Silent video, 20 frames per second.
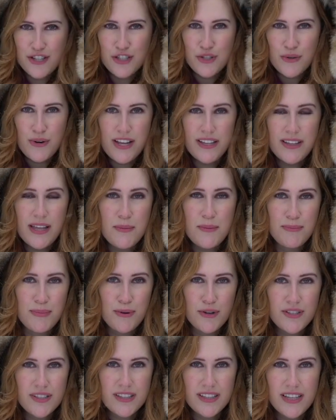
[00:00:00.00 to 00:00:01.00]
trail at
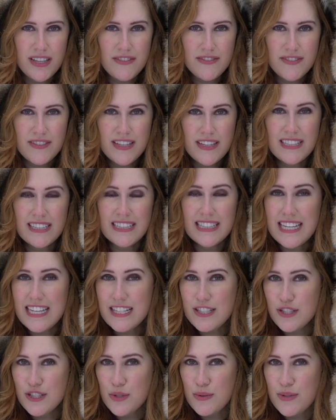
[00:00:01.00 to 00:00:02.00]
Burncliff
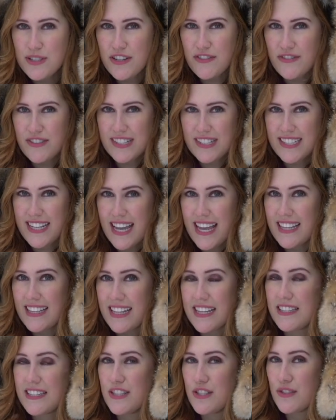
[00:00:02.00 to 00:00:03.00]
leads to a different site
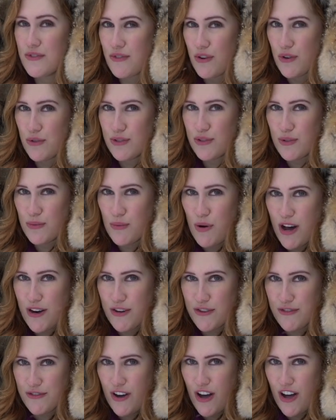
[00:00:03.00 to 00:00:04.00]
like this frozen
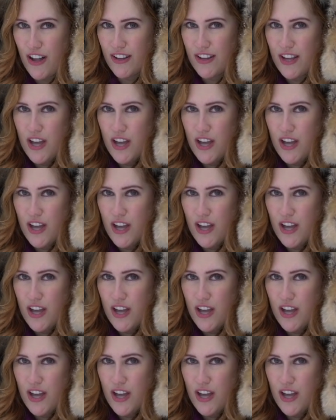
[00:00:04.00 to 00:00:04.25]
waterfall.